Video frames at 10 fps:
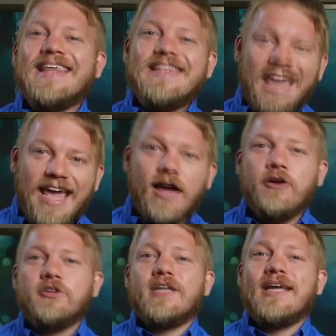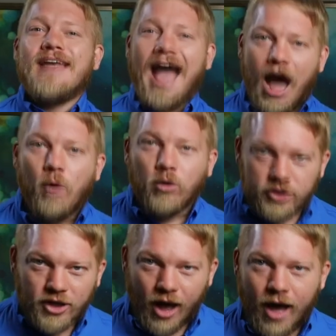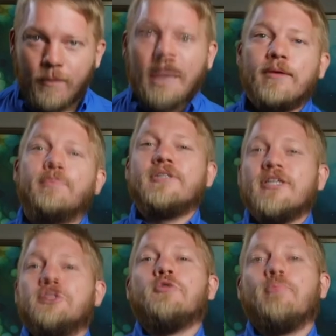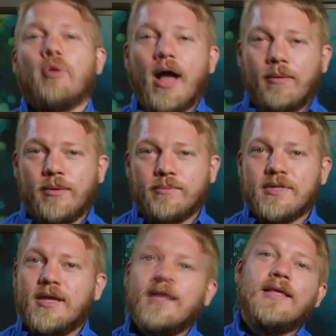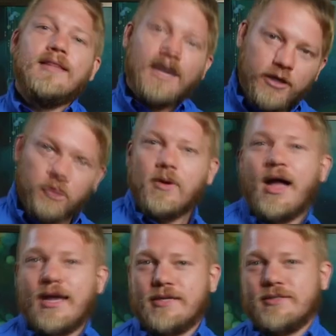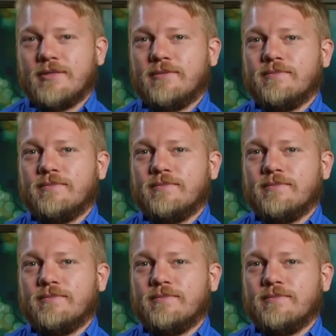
They understand our job and the potential problems that can arise.